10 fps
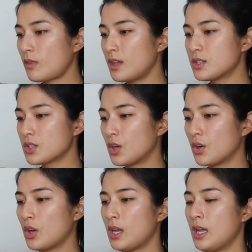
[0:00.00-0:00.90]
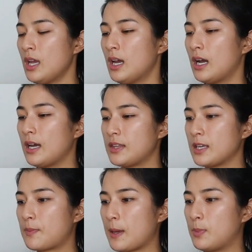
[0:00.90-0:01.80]
And so I
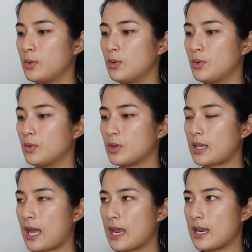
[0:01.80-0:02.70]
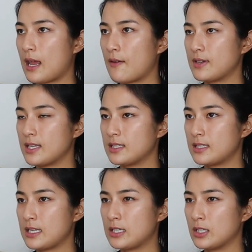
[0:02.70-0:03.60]
think people can have a
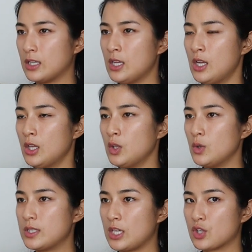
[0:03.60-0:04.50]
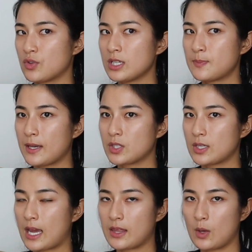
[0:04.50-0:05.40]
tendency to lose interest based
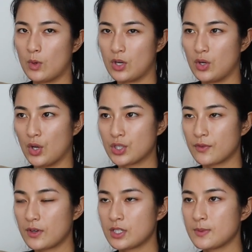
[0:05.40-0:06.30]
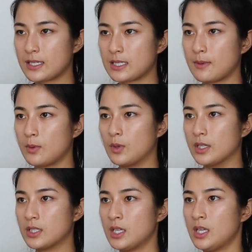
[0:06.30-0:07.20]
on how they want to nurture friendships. Like some people
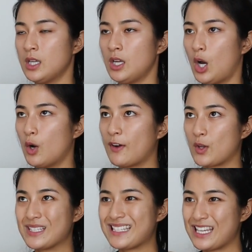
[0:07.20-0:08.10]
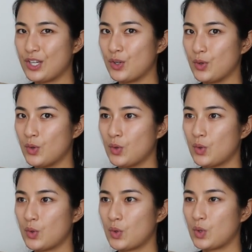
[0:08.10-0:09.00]
want, oh, if I don't see you,
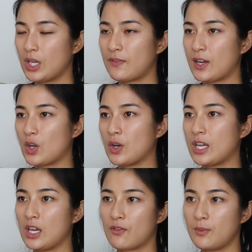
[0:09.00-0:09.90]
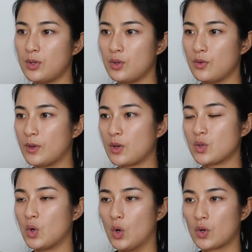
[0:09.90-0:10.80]
if I don't hear from you, if we don't
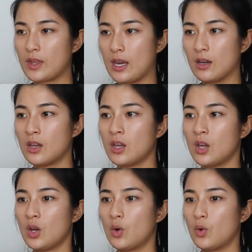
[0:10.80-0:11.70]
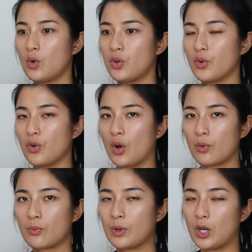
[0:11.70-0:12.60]
talk, then we're
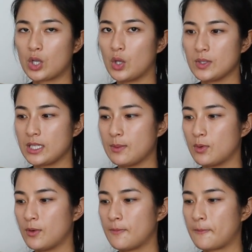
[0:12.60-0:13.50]
not close anymore.